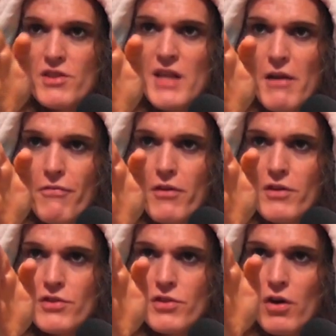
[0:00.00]
stay
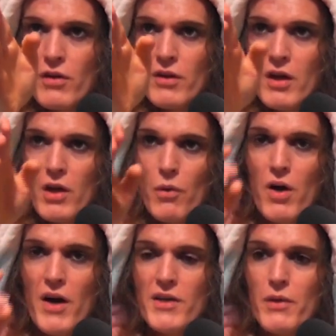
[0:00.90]
focused on
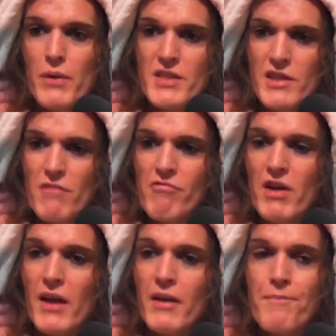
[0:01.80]
what I do is, as I'm
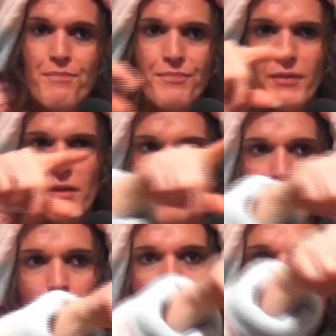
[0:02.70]
running
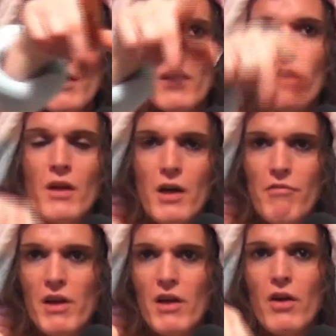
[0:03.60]

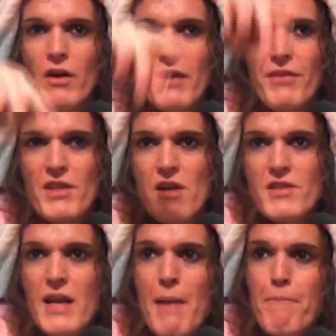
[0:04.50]
along. If there's
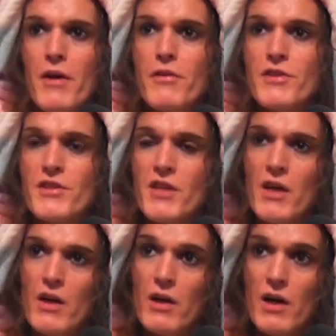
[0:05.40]
loads of lampposts,
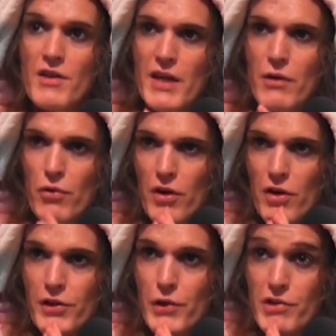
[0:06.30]
I'll say all I've
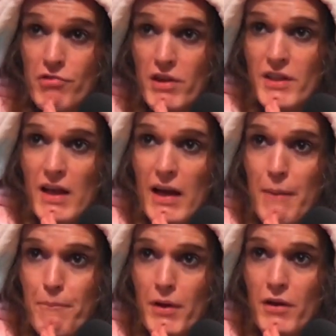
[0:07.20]
got to do is run to that
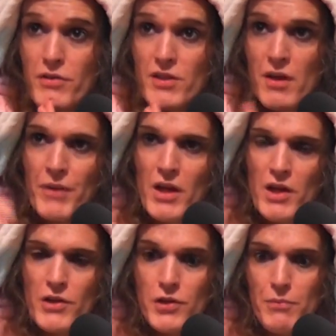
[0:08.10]
lamppost.
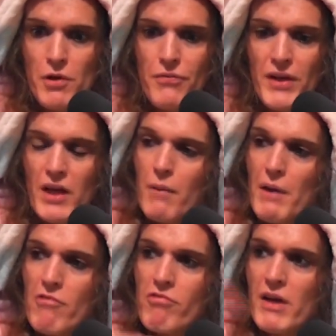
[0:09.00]
So I'm not thinking
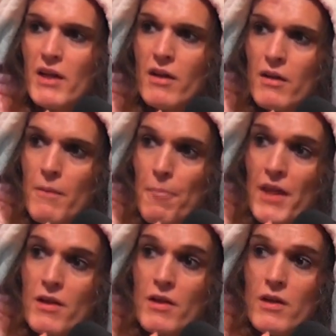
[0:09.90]
about running
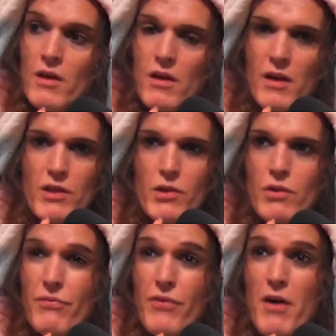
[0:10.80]
like
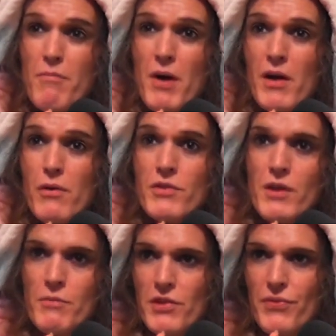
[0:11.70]
5 miles.
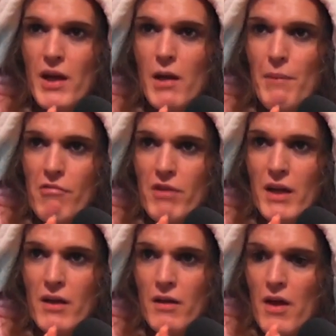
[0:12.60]
I'm just thinking about
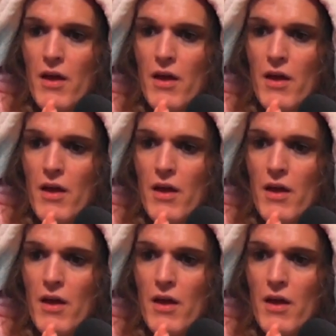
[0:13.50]
running,